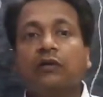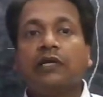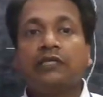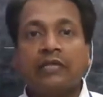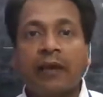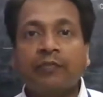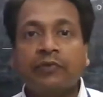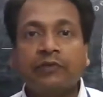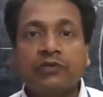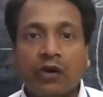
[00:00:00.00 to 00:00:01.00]

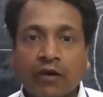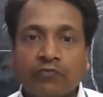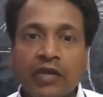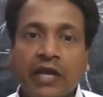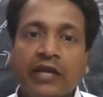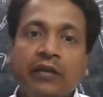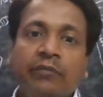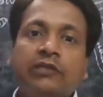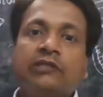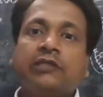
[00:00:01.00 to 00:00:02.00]
examples of the
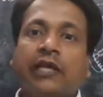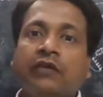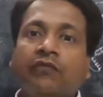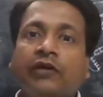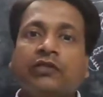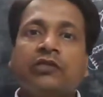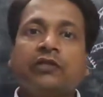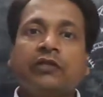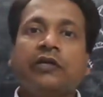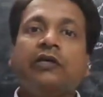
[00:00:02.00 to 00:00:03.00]
animals in which
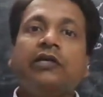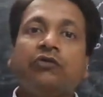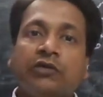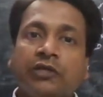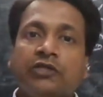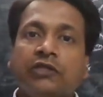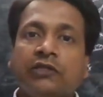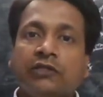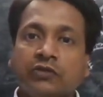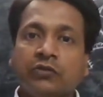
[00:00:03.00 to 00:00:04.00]
the nutrition
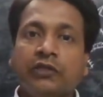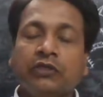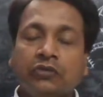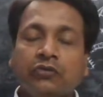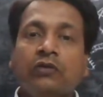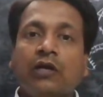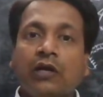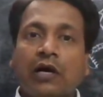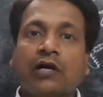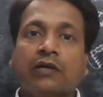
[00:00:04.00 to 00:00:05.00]
is going to
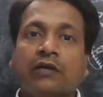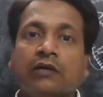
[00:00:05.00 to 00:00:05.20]
occur.